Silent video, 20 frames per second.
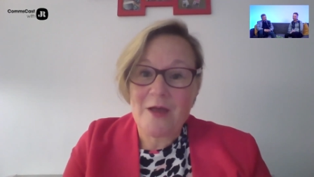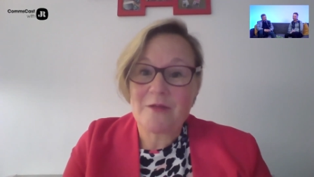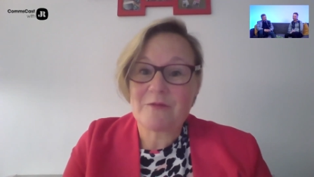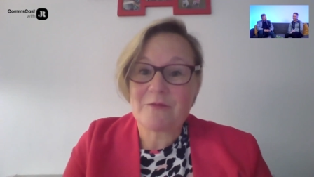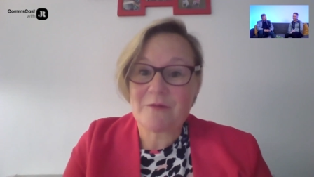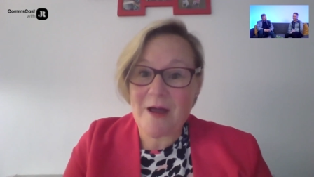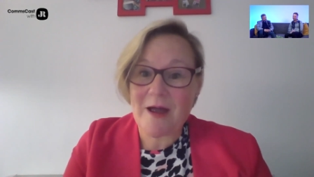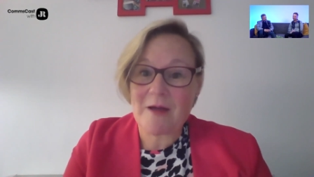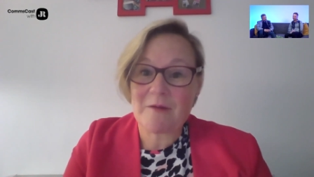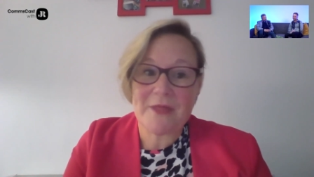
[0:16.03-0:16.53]

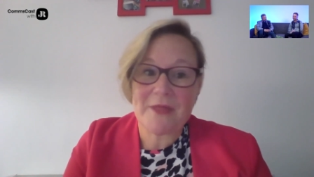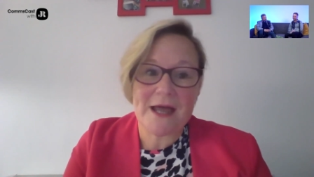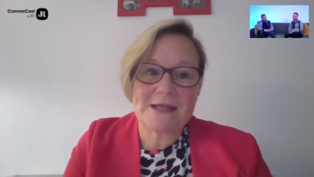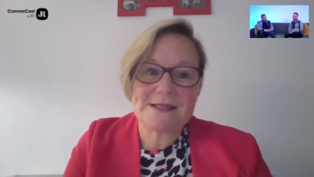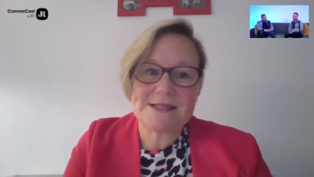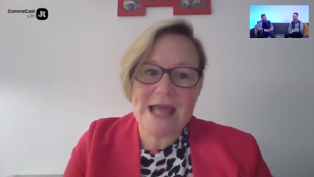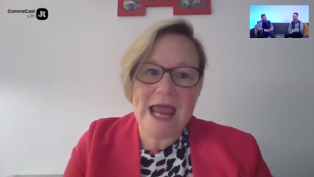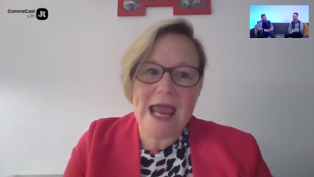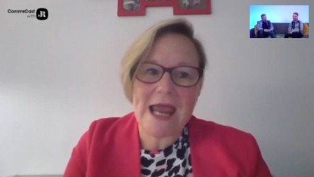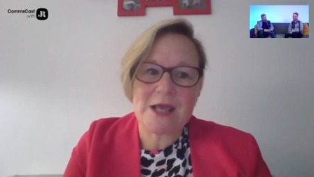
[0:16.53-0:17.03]
throughout that
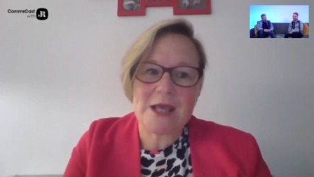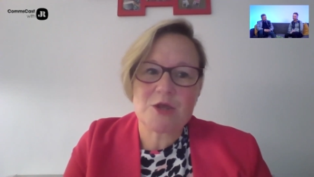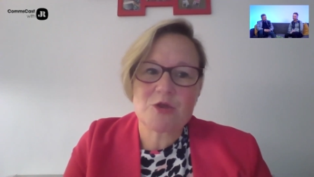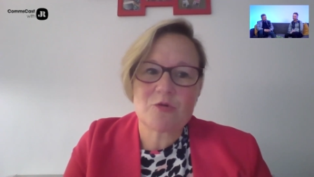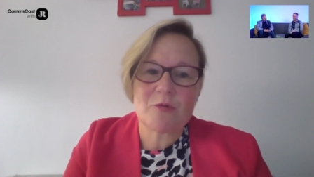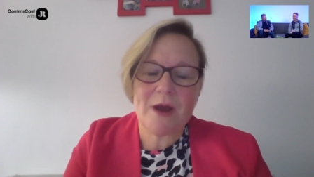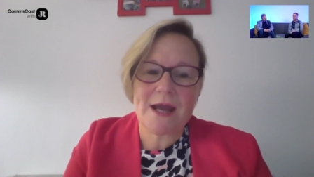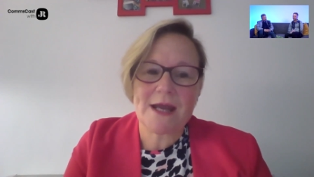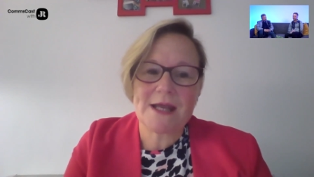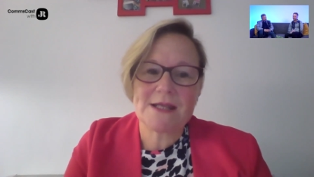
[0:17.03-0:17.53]
day,
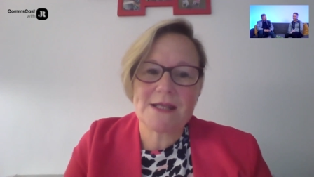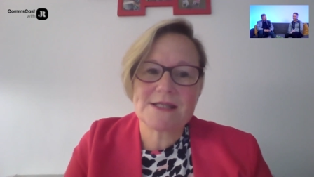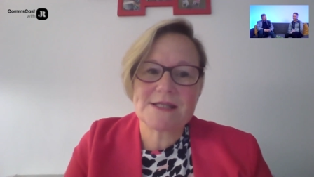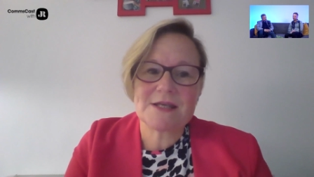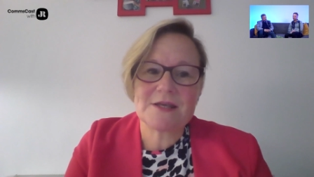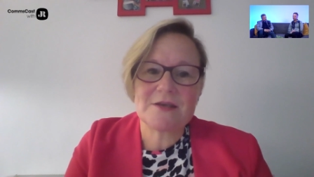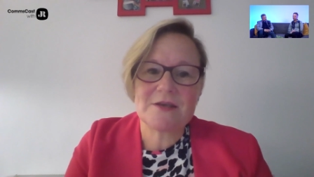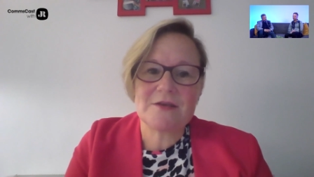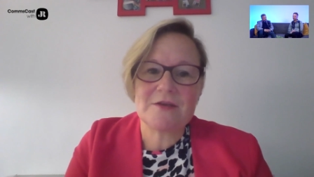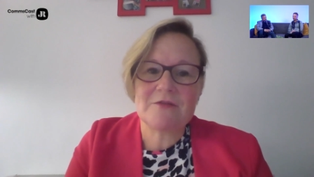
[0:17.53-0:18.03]
trying
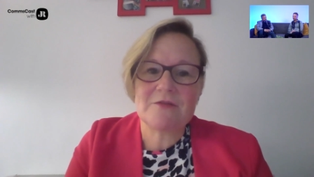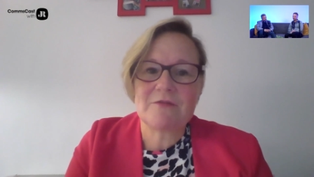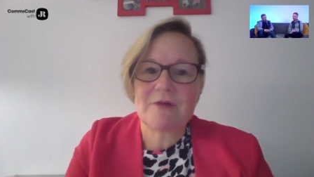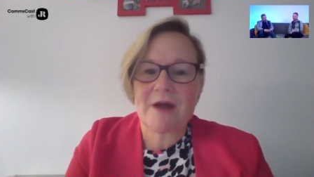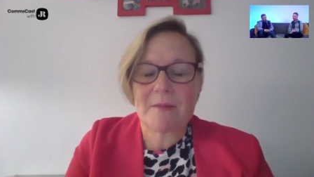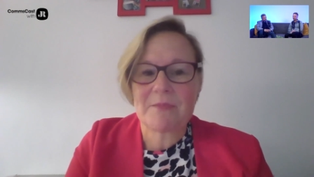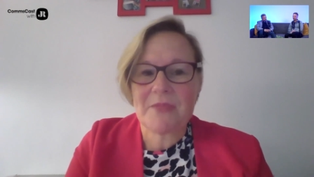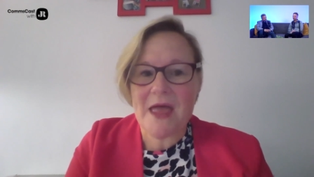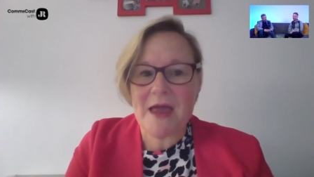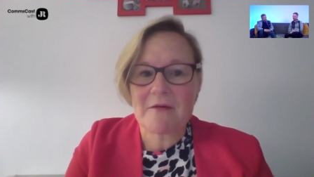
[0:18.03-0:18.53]
to
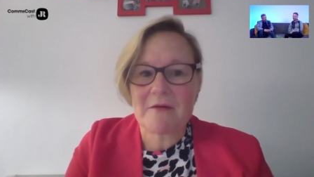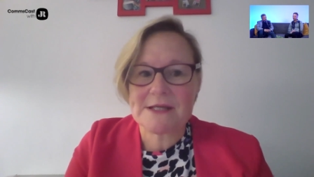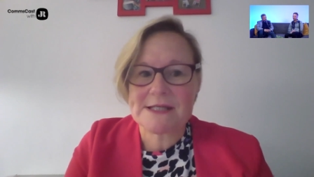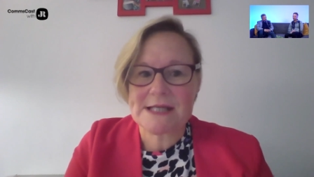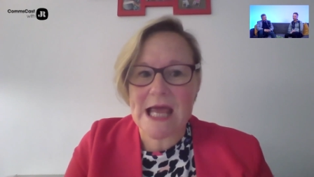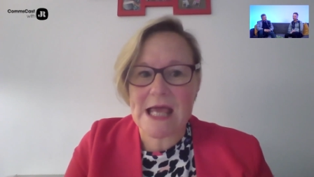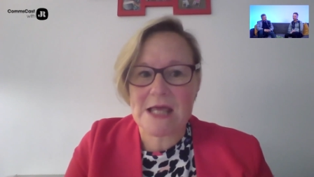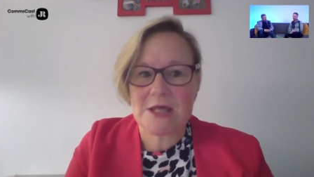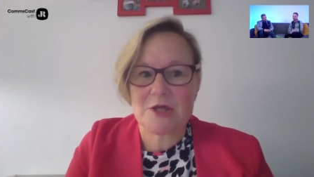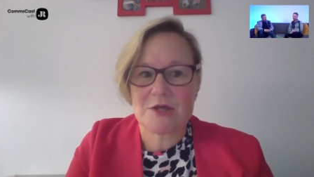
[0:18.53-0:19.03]
grab their
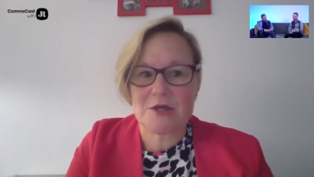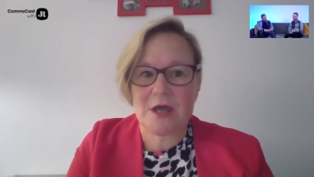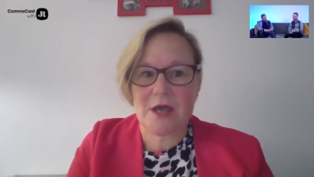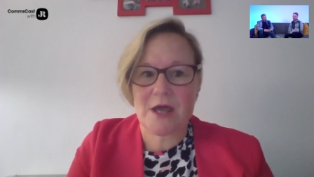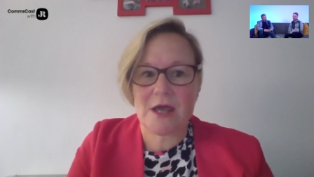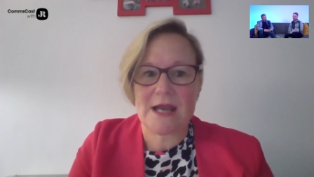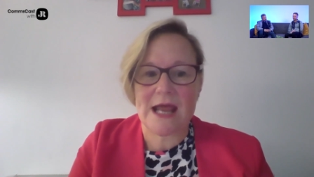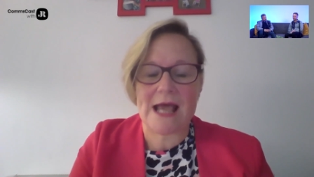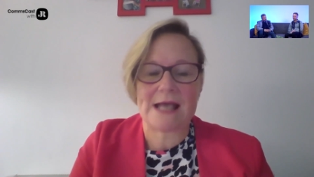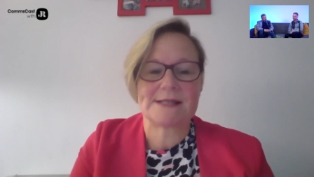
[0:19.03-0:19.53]

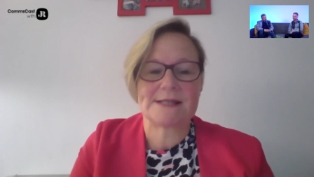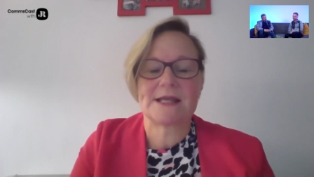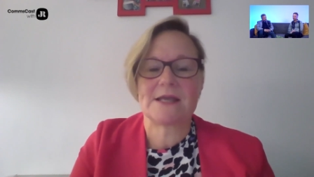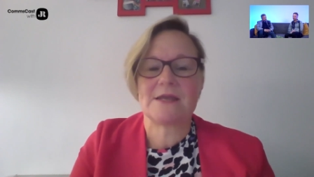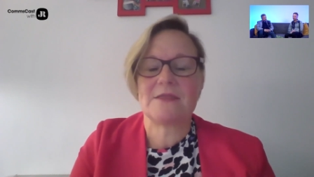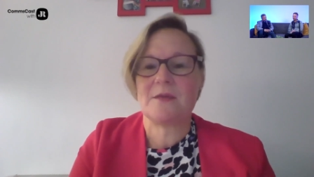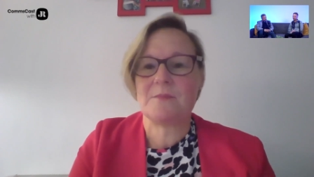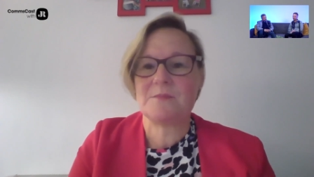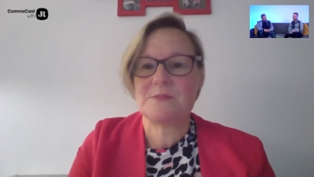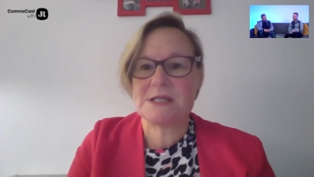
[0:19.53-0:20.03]
attention,
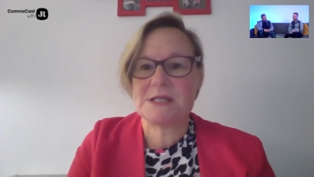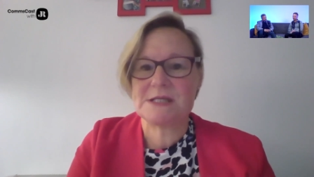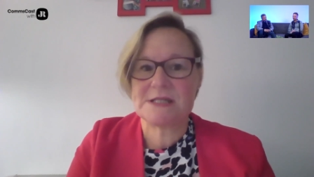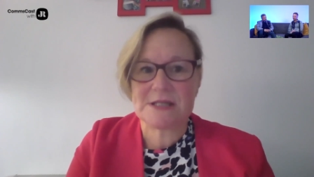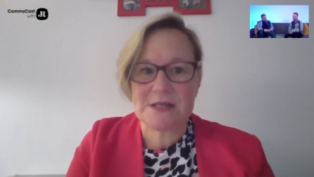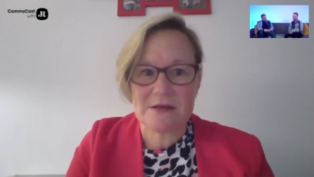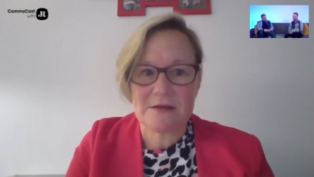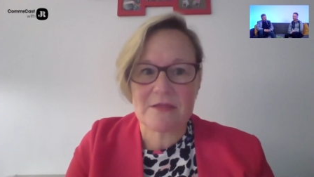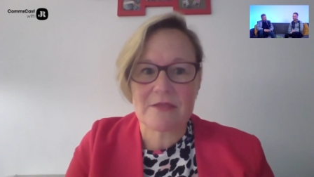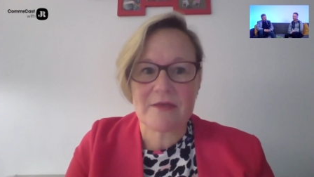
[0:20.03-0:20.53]
asking them to
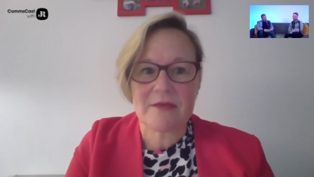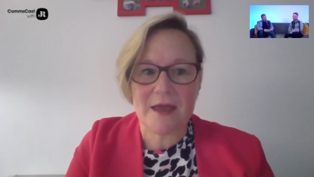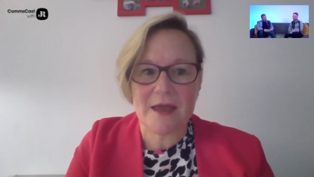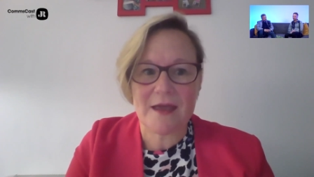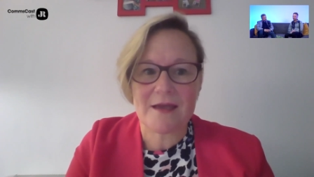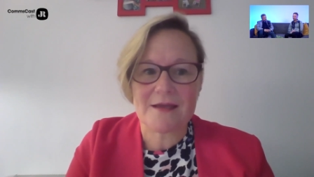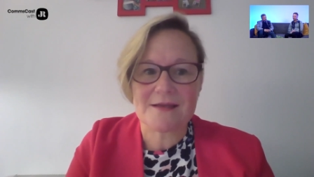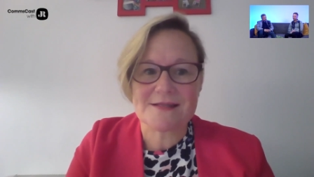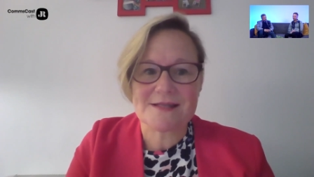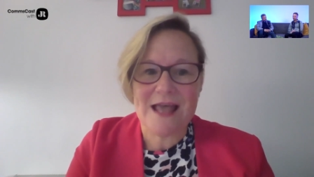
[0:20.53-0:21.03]
do
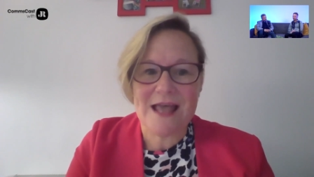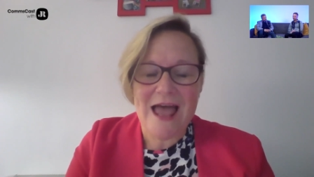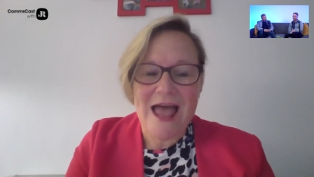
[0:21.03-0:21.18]
things.